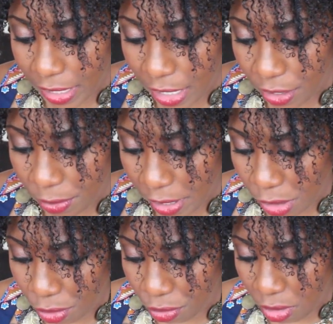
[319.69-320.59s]
getting your
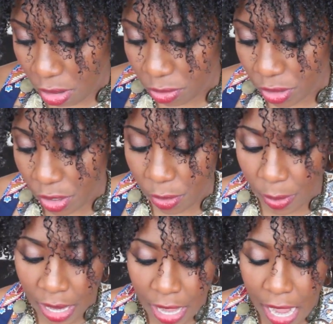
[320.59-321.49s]
hair to grow. So
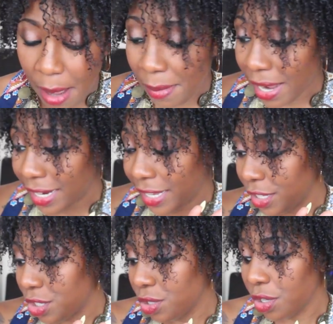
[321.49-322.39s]
I'm not going to
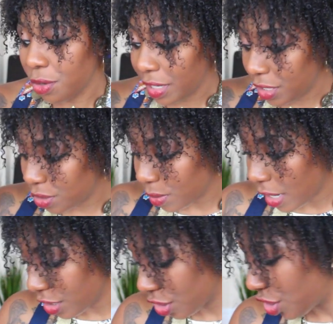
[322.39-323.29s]
get into the ingredients. You
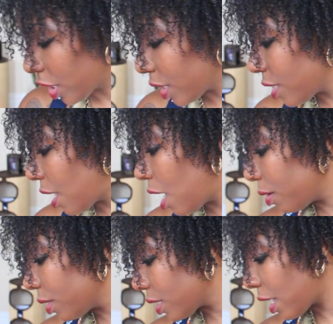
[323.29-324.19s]
guys can check this
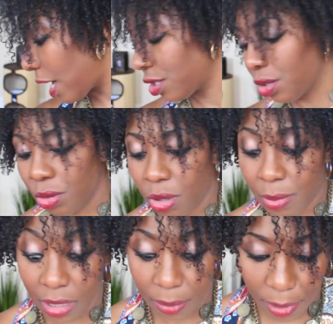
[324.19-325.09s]
out. These caps I throw
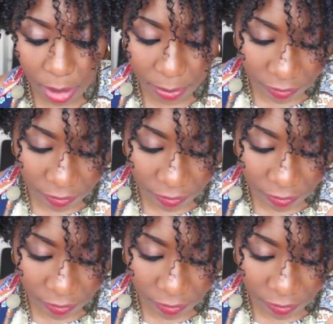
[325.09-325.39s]
my lip balm